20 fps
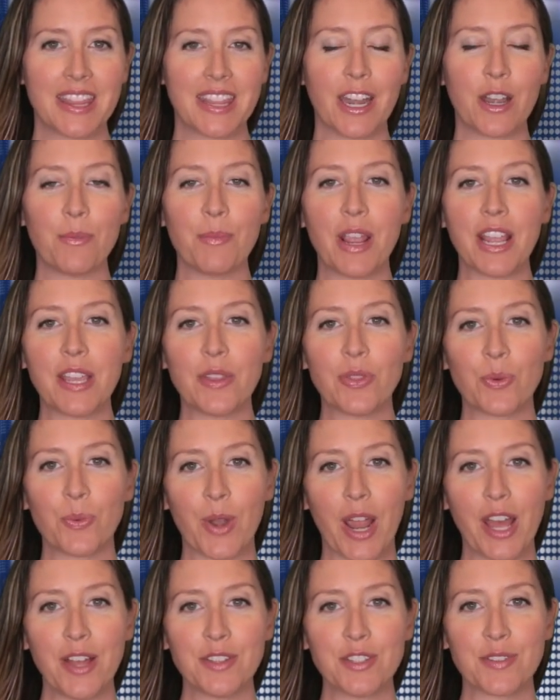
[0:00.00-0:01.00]
that are making the
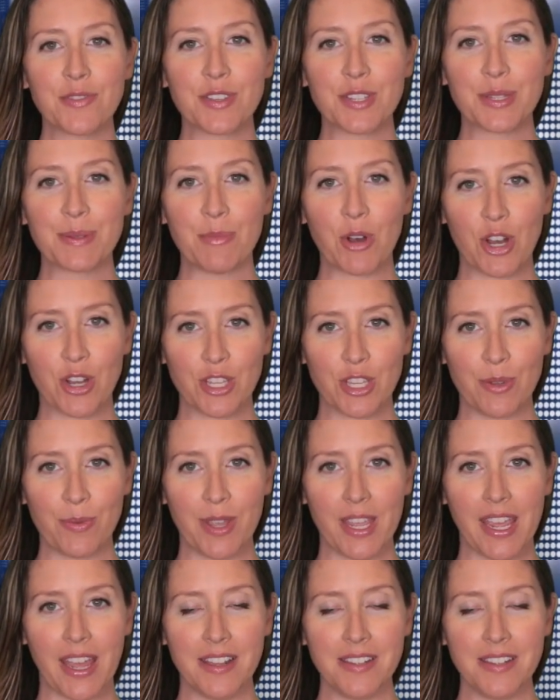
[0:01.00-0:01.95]
rounds of the small U A